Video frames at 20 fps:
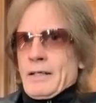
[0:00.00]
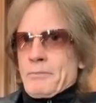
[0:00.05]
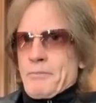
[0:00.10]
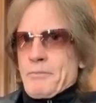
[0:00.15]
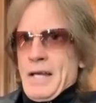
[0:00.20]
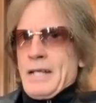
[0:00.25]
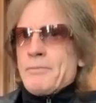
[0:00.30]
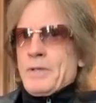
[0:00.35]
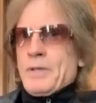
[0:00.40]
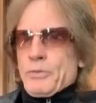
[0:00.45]
it
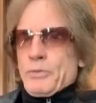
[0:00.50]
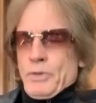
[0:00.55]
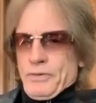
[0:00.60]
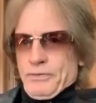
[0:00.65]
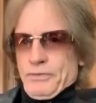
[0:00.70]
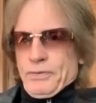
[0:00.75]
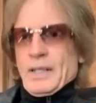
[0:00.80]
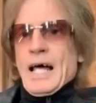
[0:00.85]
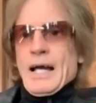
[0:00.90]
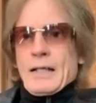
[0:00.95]
made me
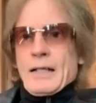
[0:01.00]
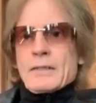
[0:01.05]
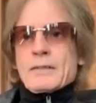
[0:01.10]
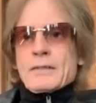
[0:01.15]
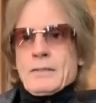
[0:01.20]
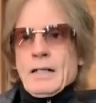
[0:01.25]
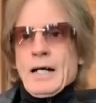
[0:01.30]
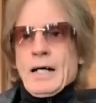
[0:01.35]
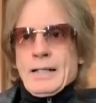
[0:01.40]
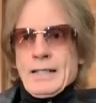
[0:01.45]

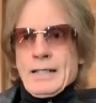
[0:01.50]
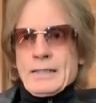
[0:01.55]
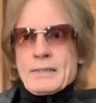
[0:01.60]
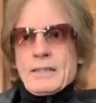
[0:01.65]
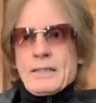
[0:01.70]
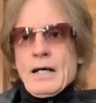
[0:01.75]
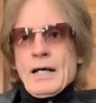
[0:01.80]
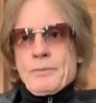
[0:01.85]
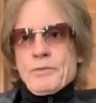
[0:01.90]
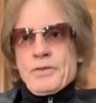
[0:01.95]
reflect on his
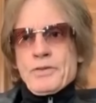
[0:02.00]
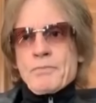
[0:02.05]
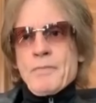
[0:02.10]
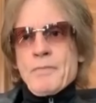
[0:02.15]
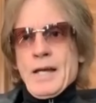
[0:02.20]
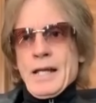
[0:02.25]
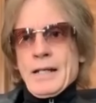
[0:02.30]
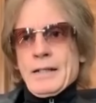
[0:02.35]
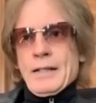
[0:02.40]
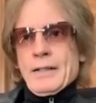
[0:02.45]
time with
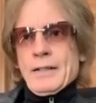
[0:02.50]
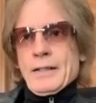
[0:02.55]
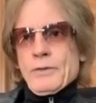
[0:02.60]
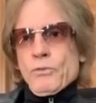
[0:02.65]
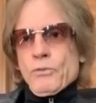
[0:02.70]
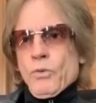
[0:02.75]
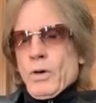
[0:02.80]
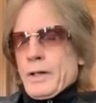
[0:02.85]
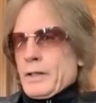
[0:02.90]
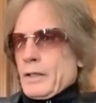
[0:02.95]
Maiden
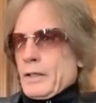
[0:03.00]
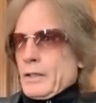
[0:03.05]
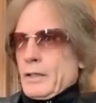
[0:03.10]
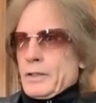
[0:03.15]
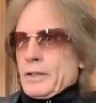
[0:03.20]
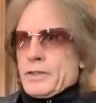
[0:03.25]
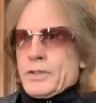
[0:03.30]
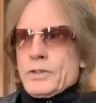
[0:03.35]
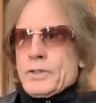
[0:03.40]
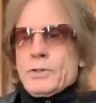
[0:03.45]
and what a
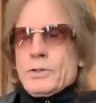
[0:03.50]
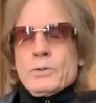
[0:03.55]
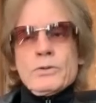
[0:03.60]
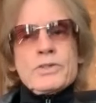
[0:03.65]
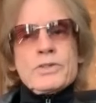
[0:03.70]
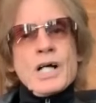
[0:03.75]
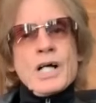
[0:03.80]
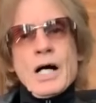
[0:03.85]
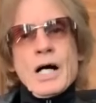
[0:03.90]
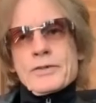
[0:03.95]

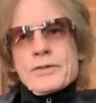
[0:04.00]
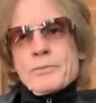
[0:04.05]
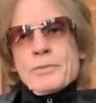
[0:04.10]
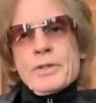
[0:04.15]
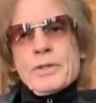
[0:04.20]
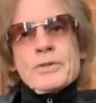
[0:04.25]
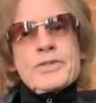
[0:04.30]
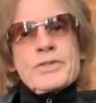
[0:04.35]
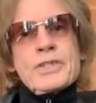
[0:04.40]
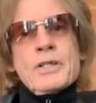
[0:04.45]
huge
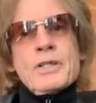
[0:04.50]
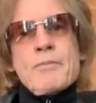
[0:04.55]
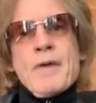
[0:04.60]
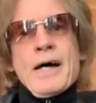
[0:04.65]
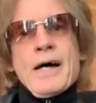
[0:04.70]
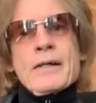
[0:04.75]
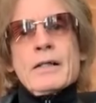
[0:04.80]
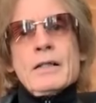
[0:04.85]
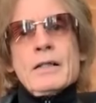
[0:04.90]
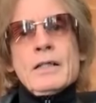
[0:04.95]
contribution to
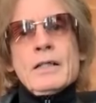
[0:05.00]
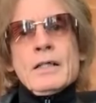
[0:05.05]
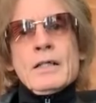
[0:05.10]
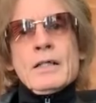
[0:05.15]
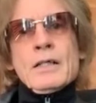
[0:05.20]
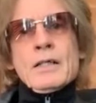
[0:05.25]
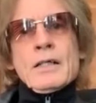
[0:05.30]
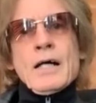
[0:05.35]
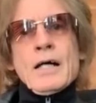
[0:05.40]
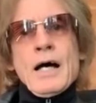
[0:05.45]
metal.
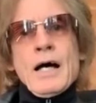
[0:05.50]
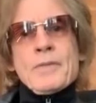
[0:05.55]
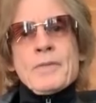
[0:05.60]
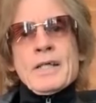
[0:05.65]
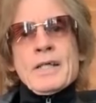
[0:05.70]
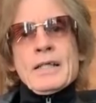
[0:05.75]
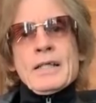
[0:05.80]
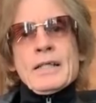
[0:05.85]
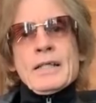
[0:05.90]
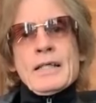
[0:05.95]
I
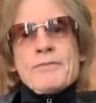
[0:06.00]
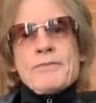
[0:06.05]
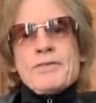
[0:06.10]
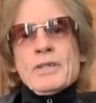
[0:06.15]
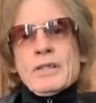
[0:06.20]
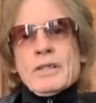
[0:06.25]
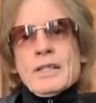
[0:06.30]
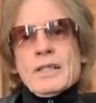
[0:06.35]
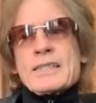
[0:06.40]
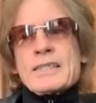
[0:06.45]
mean, if
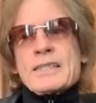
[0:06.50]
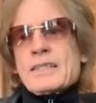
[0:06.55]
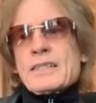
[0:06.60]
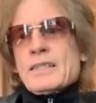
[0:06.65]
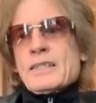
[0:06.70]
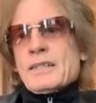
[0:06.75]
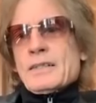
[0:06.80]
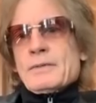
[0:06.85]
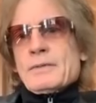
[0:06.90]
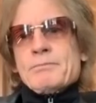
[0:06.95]
you listen
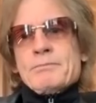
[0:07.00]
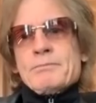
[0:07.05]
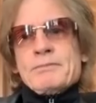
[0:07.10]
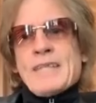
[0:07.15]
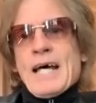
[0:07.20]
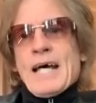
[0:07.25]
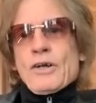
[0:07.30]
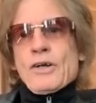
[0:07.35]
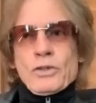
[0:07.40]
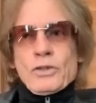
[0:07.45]
to
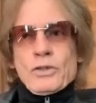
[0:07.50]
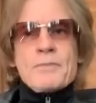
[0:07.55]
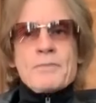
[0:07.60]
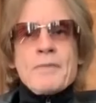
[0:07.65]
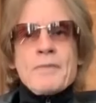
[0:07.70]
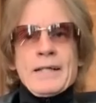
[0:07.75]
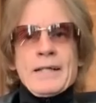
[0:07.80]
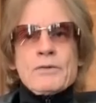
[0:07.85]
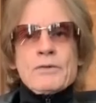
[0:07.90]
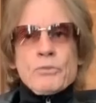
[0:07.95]
that early
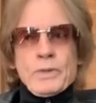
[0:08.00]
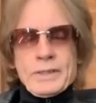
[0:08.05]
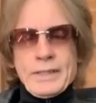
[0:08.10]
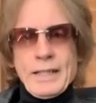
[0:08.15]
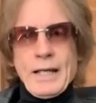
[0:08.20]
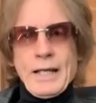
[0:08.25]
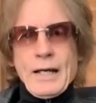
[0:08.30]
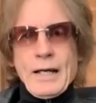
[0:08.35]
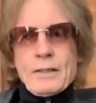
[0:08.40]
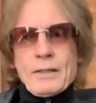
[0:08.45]
Maiden with
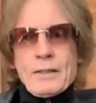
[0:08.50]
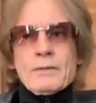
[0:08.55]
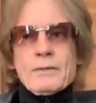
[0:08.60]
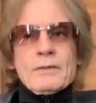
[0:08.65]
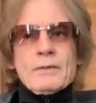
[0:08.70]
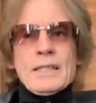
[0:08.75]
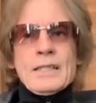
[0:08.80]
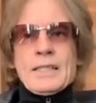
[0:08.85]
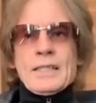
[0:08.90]
Di'Anno,